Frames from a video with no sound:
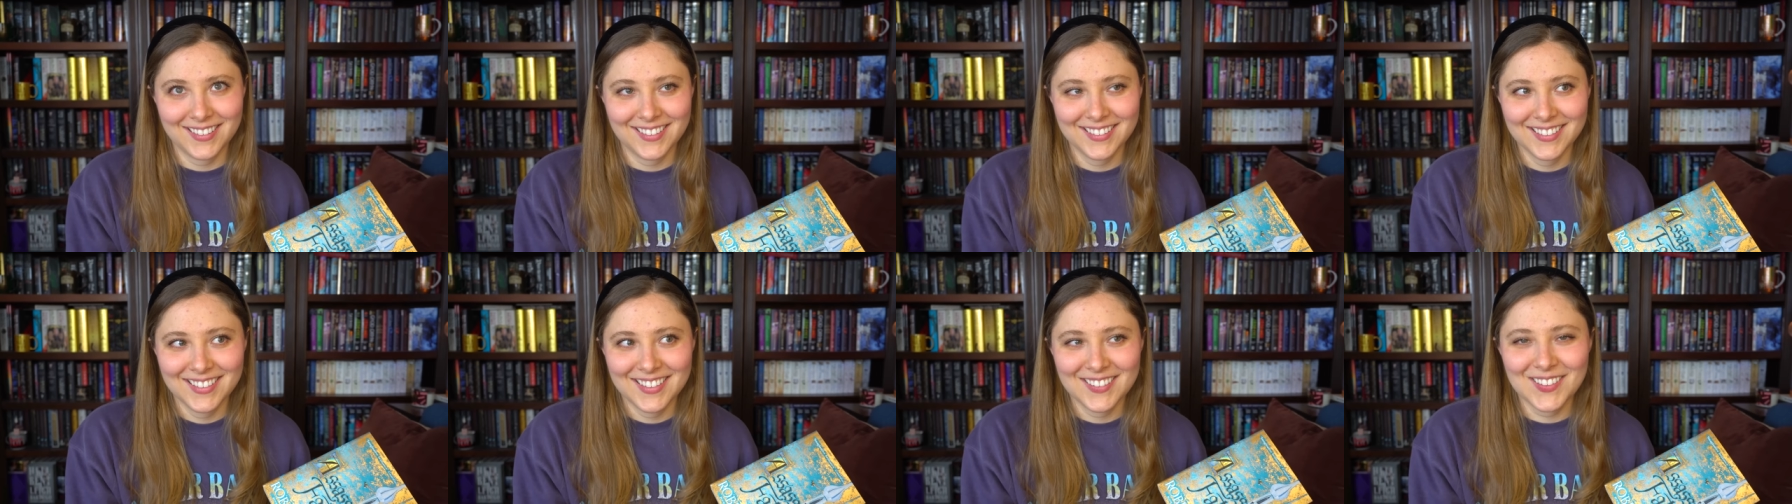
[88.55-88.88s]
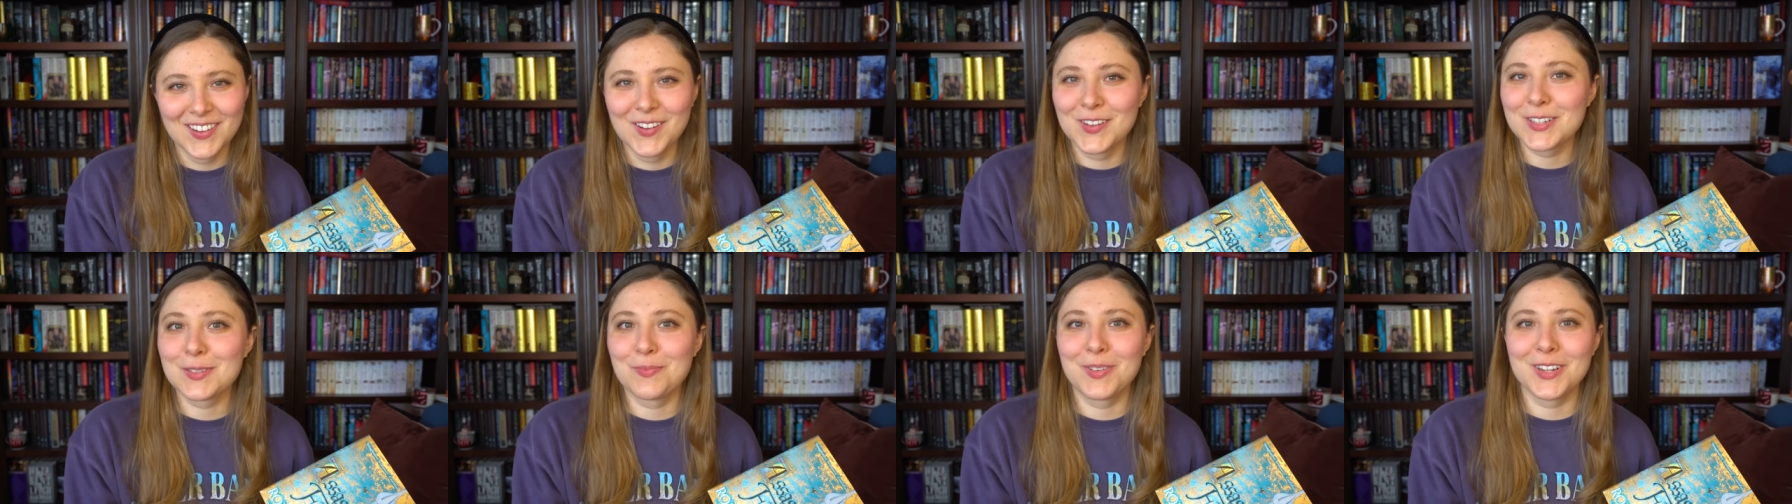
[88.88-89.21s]
It
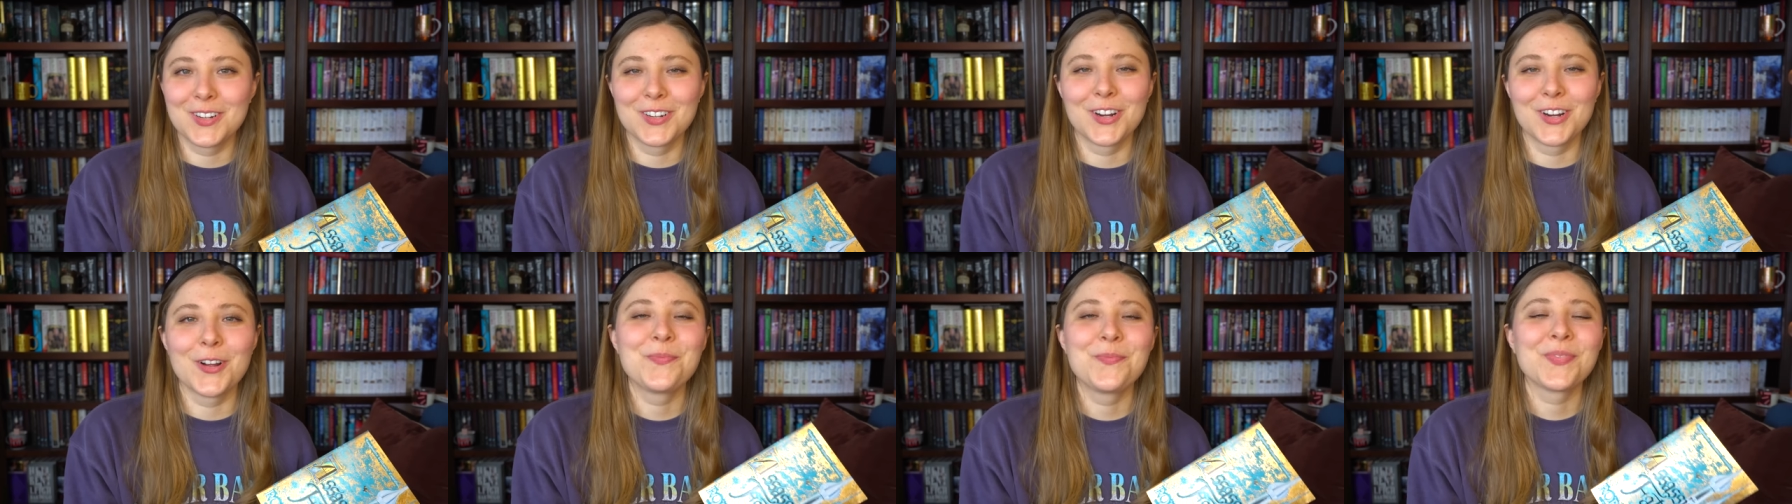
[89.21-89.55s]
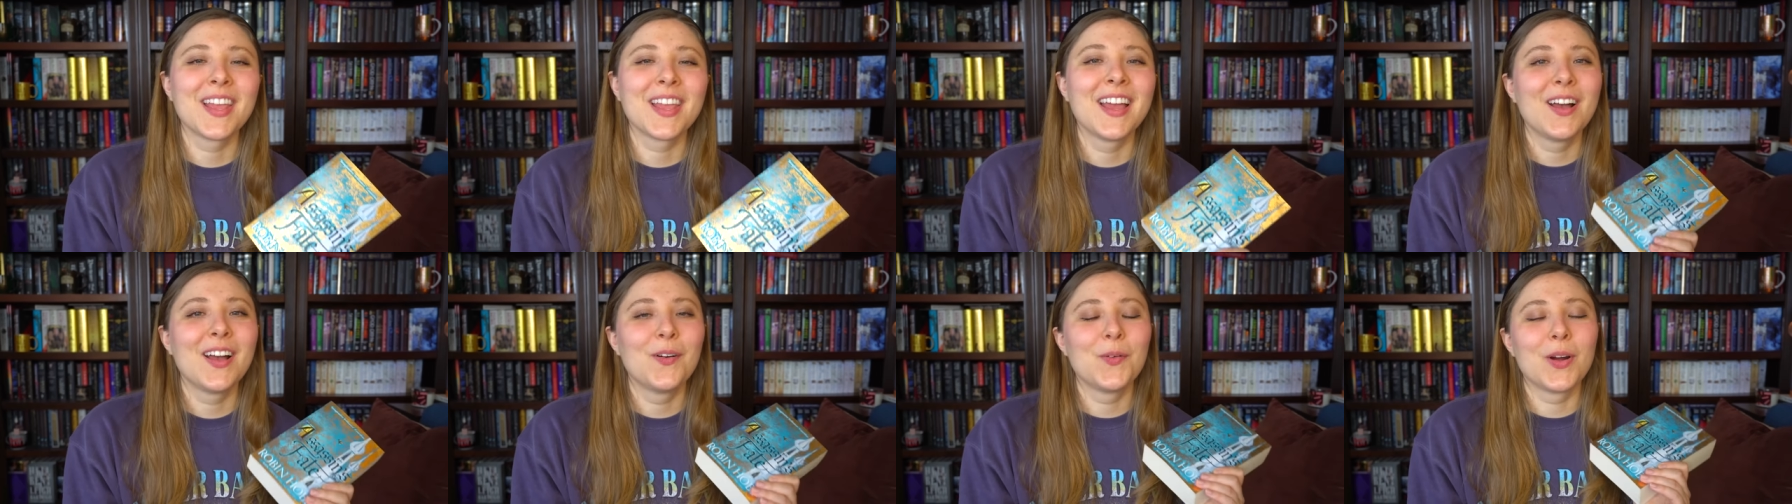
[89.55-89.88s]
was a big group
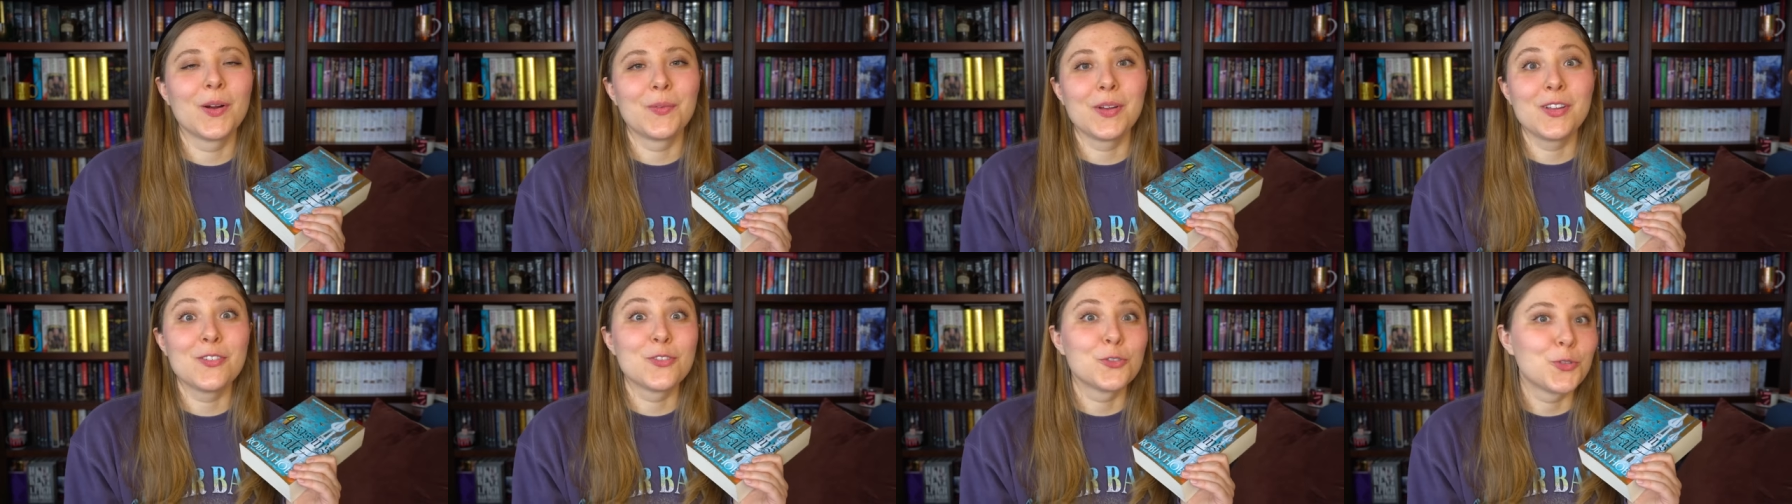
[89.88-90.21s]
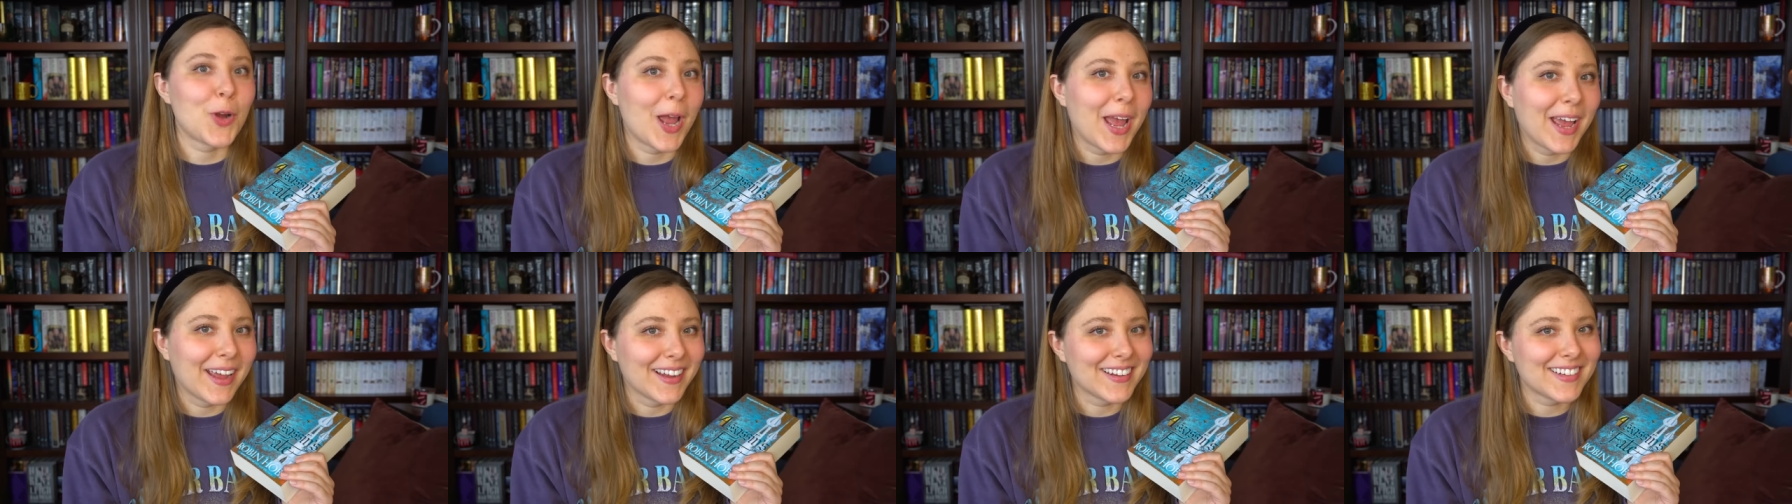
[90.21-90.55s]
where we
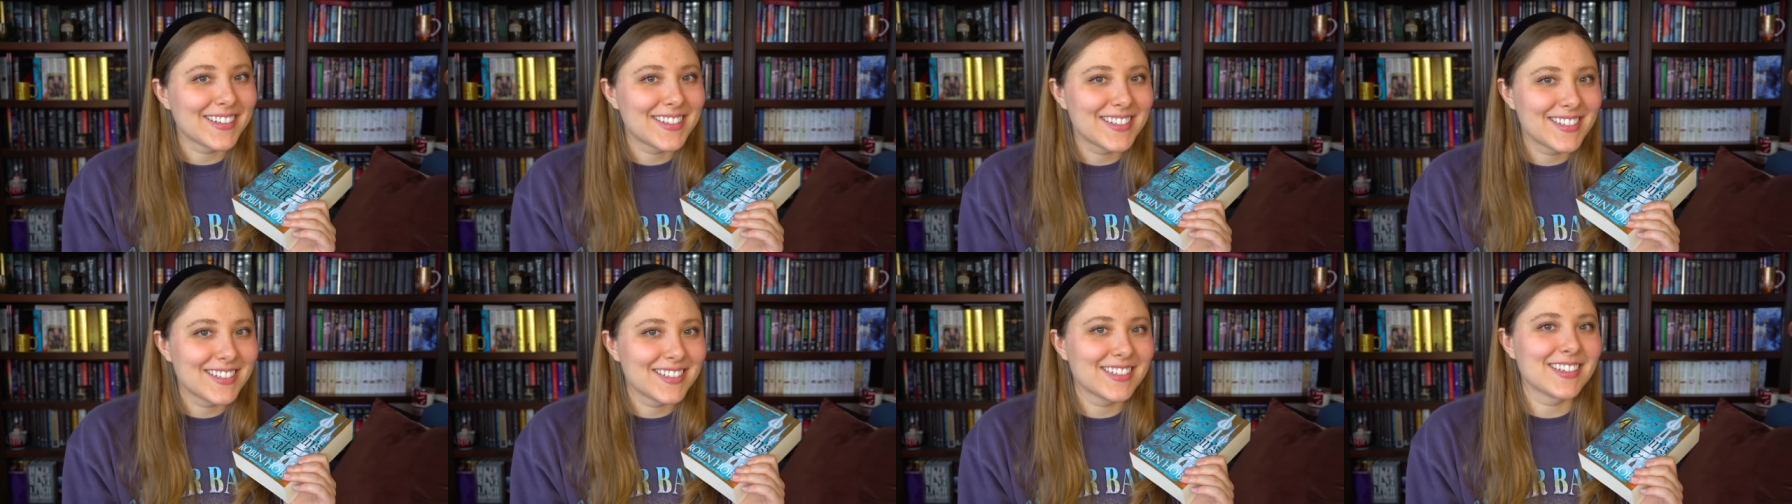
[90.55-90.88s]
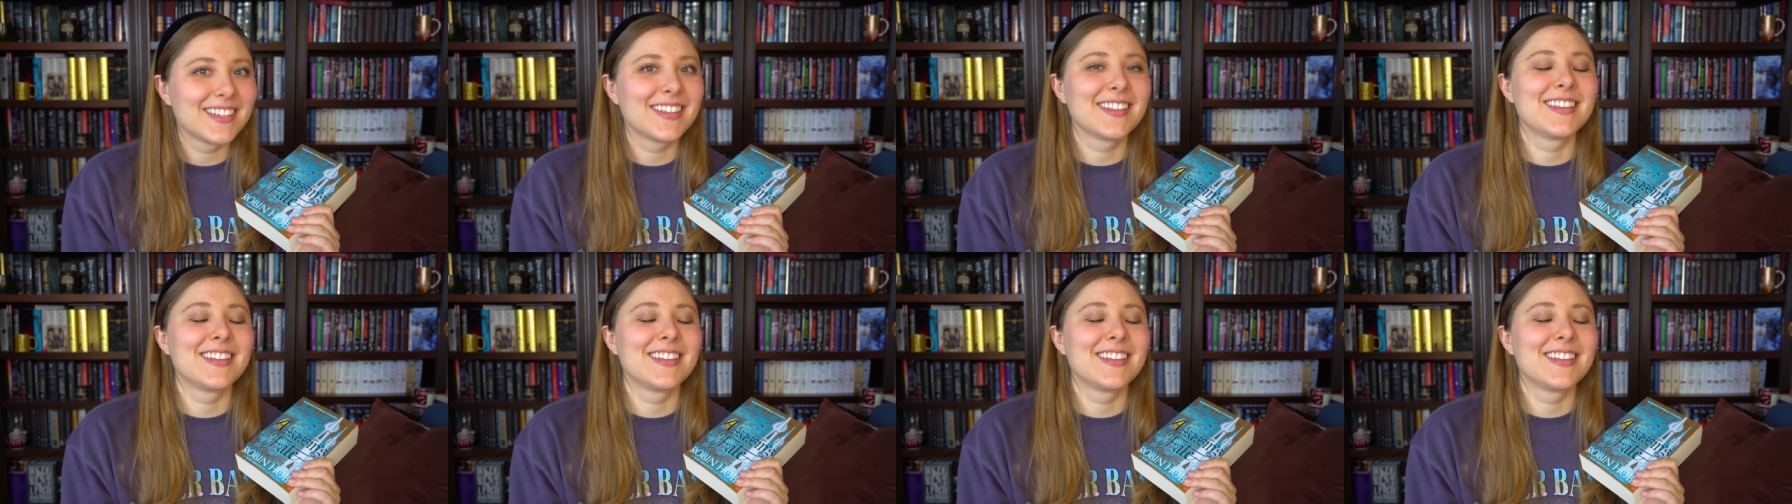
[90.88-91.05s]
ranked